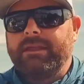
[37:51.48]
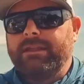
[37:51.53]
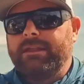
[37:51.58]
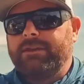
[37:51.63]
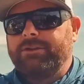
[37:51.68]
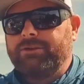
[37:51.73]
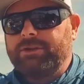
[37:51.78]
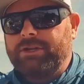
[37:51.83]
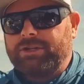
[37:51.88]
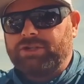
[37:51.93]
than the
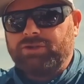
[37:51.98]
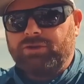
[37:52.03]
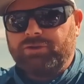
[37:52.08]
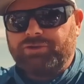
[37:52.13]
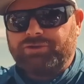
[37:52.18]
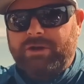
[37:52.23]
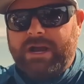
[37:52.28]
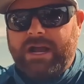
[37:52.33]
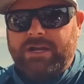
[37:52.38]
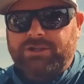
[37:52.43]
traditional
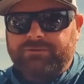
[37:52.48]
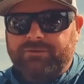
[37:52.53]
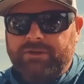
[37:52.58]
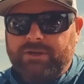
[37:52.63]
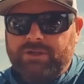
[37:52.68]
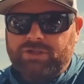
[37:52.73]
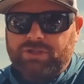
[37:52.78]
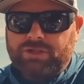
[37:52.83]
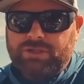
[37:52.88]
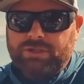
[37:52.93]
trash
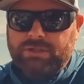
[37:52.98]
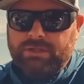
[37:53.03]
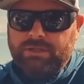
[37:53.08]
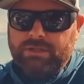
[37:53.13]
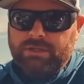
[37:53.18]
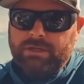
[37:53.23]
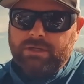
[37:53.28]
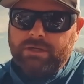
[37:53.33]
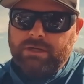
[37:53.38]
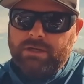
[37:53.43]
fish,
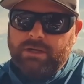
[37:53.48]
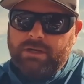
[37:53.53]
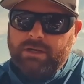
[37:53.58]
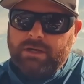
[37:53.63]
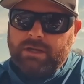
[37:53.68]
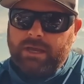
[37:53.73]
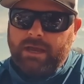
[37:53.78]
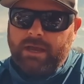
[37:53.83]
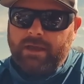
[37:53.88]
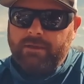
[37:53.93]

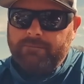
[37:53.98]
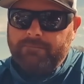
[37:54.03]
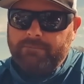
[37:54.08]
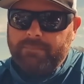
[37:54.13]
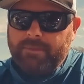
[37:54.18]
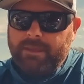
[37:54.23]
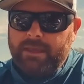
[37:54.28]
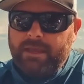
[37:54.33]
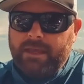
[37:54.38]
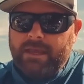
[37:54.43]
okay?
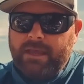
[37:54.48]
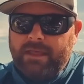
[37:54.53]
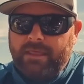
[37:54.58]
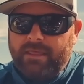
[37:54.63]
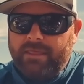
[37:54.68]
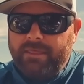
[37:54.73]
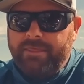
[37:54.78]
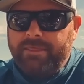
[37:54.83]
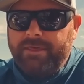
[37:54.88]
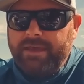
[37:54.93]

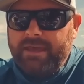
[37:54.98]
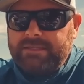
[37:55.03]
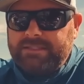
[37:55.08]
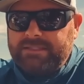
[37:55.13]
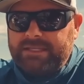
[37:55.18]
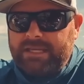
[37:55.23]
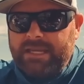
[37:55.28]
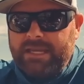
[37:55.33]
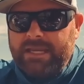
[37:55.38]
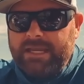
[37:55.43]

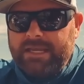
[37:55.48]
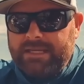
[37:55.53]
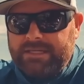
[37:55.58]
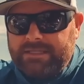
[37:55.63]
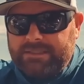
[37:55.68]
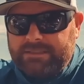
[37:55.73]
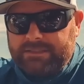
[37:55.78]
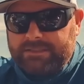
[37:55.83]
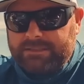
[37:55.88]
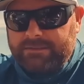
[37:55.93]
This
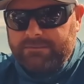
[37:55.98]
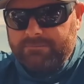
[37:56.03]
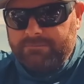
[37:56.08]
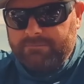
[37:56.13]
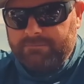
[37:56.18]
is